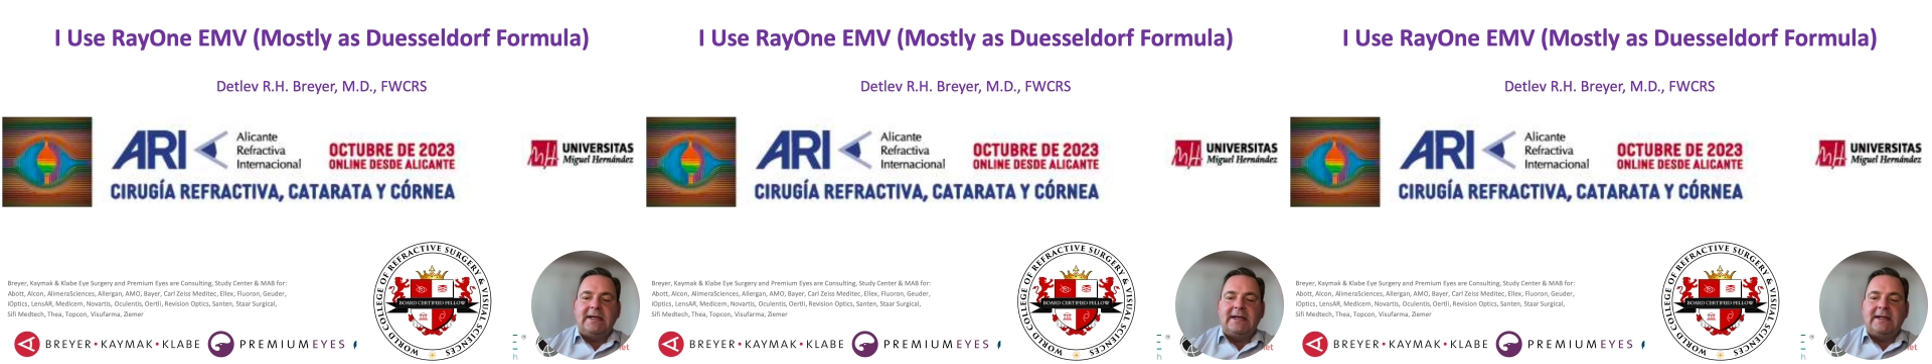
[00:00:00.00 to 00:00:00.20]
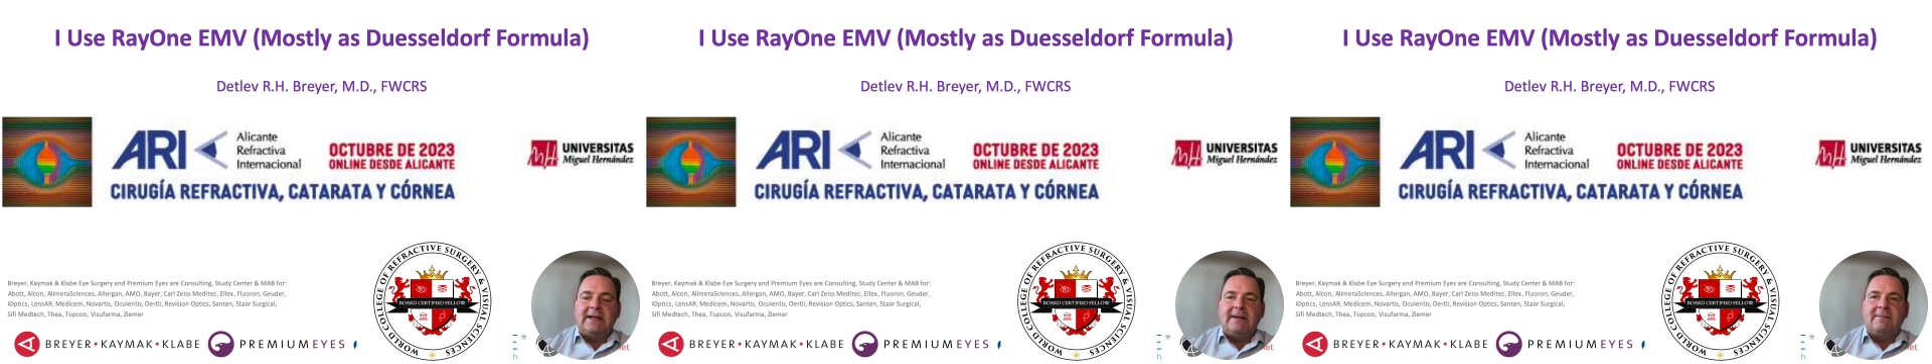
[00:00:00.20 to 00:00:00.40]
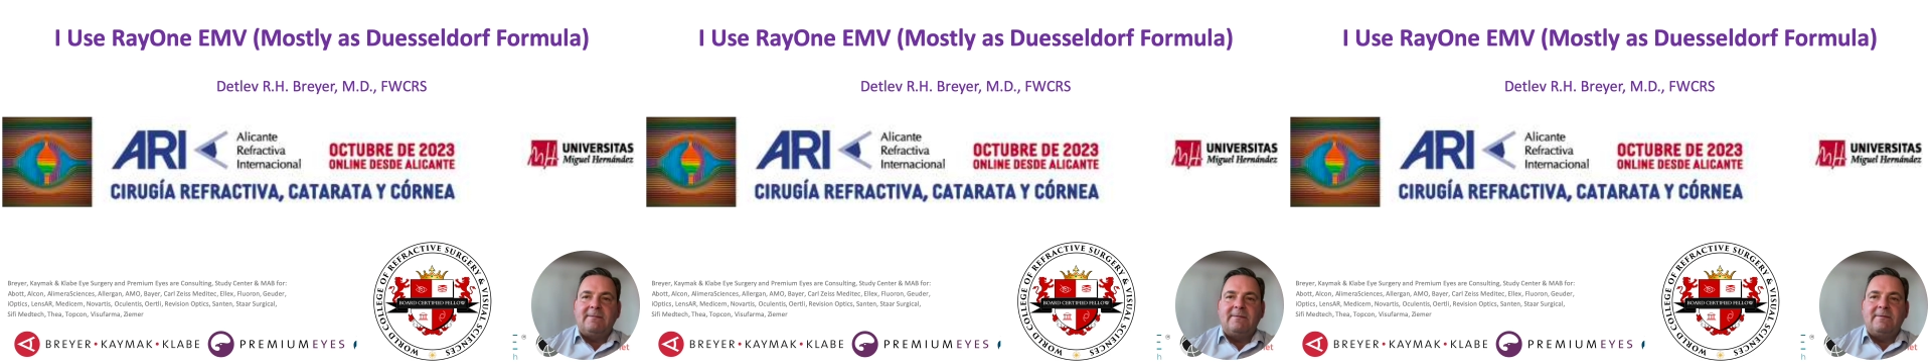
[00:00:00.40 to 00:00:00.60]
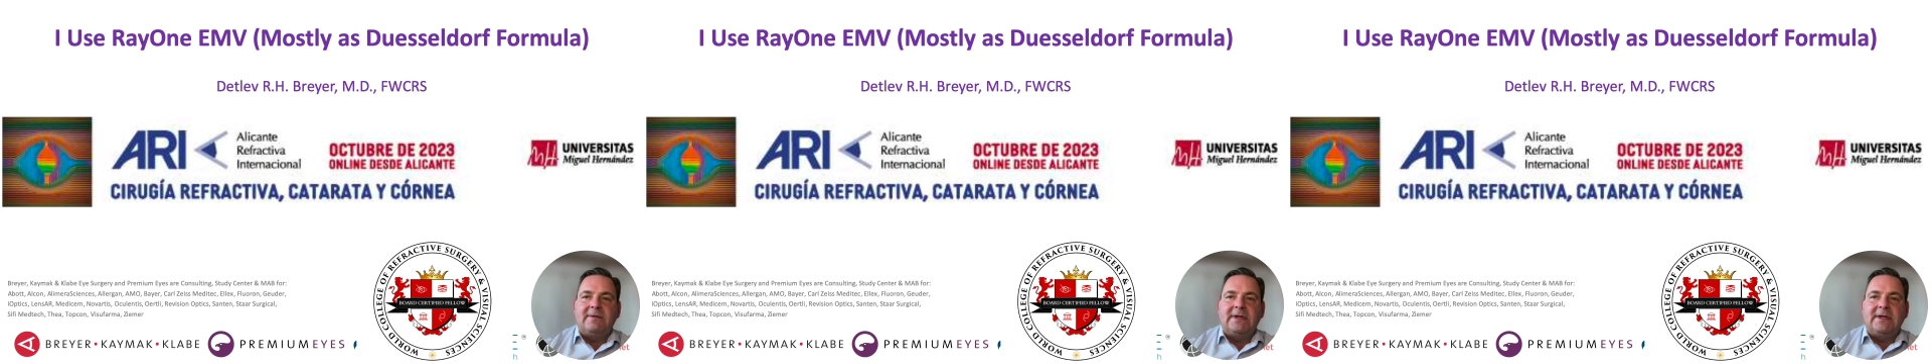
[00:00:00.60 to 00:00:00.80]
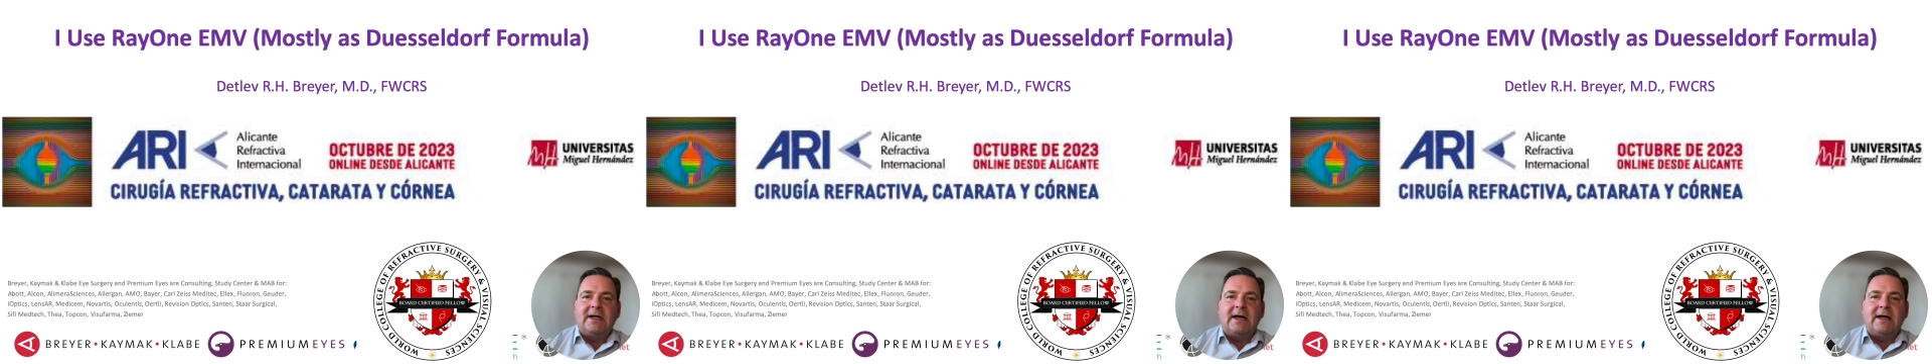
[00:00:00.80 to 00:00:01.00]

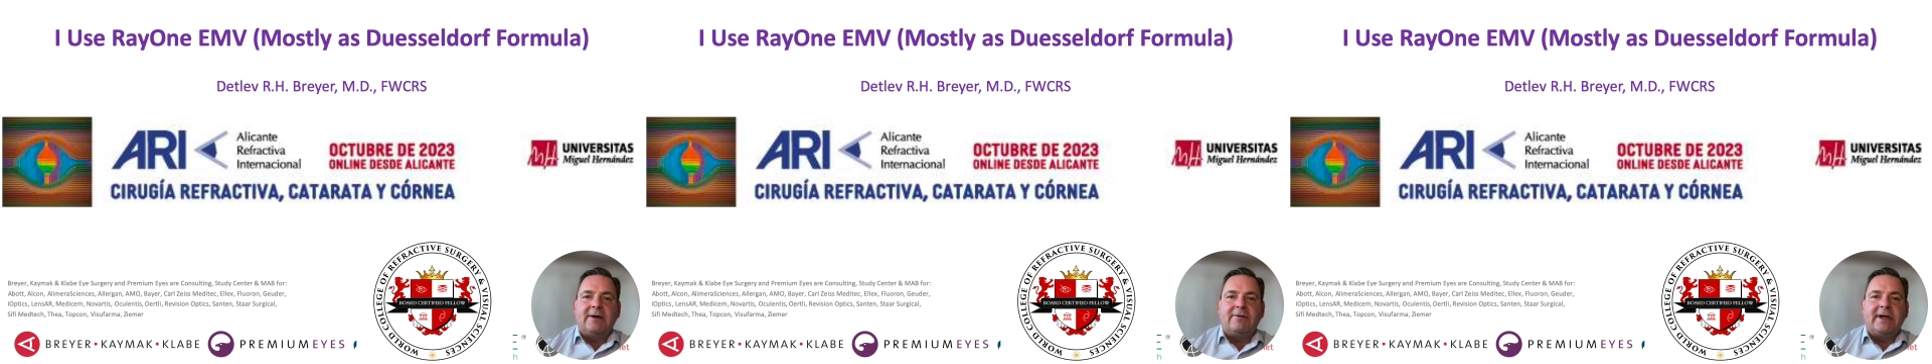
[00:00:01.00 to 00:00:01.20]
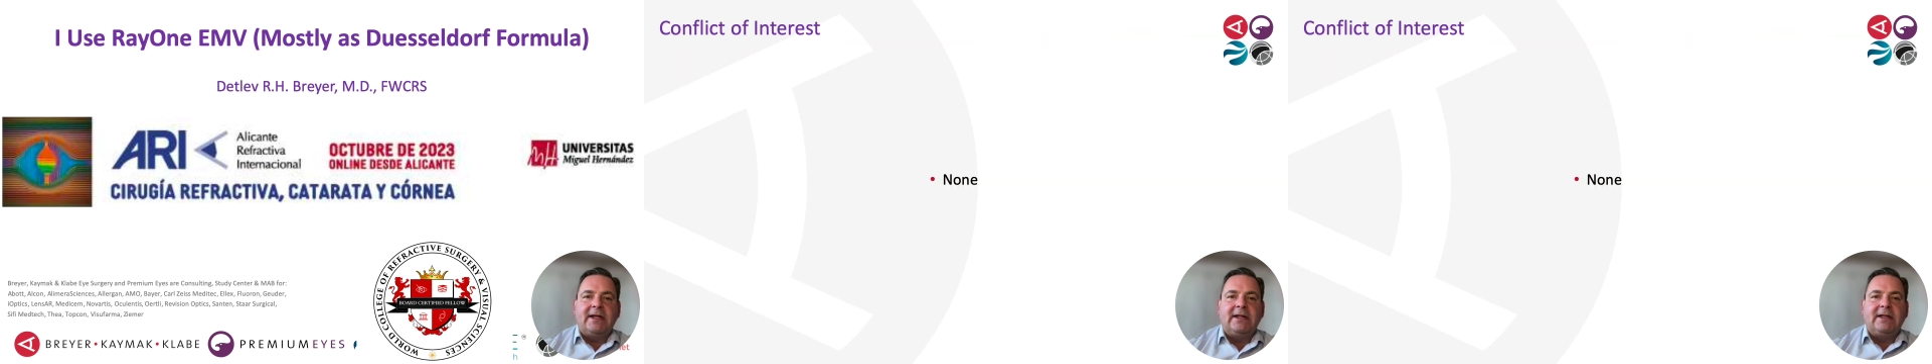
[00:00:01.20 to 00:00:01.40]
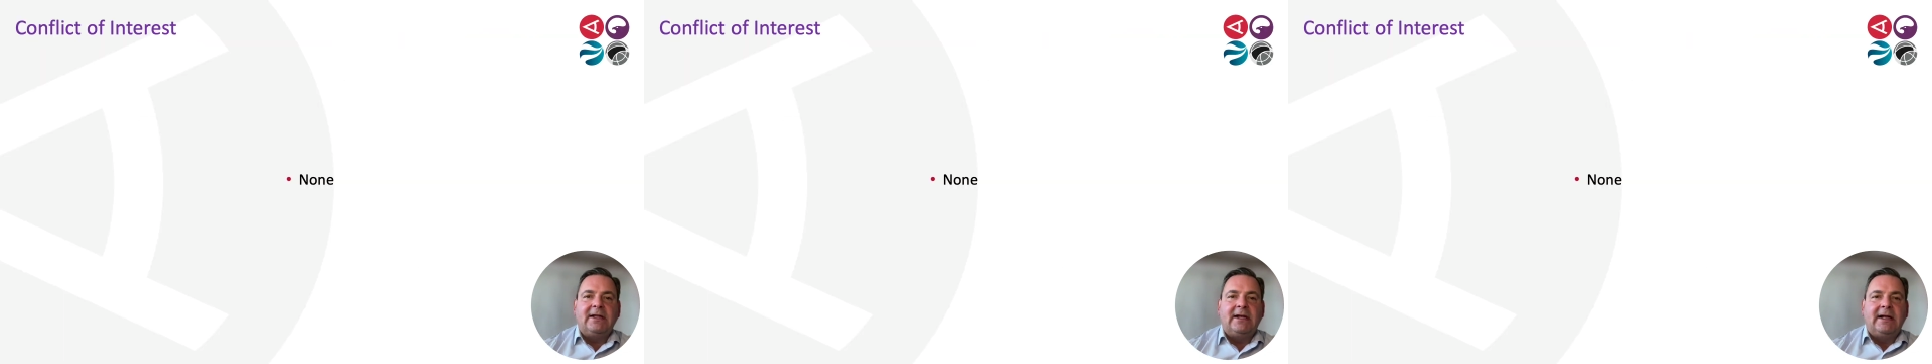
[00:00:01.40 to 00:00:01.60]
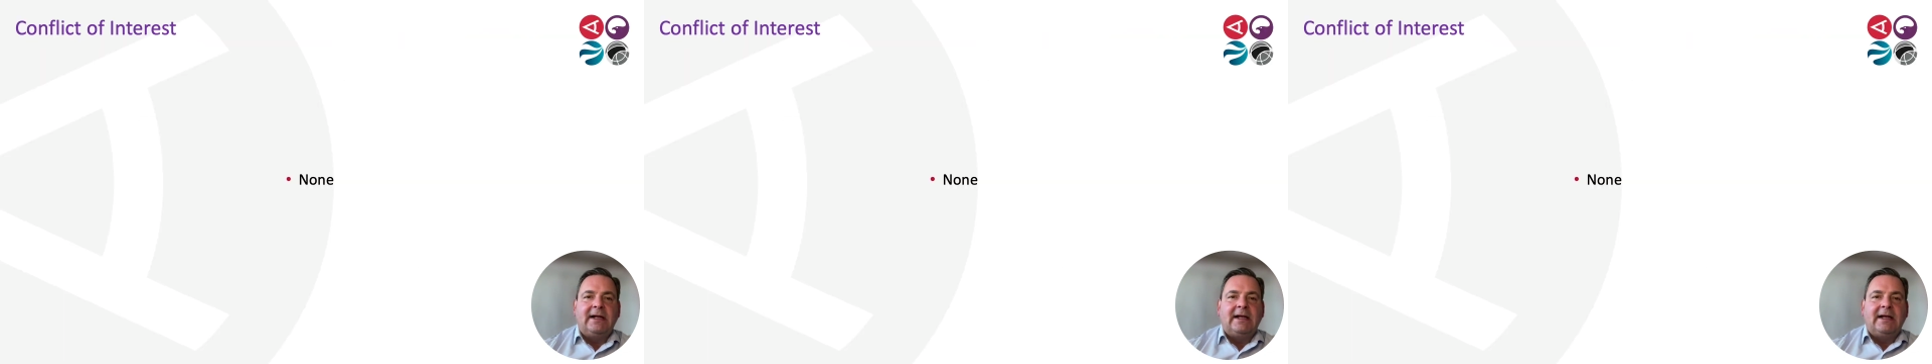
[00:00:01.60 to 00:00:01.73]
EMV IOL.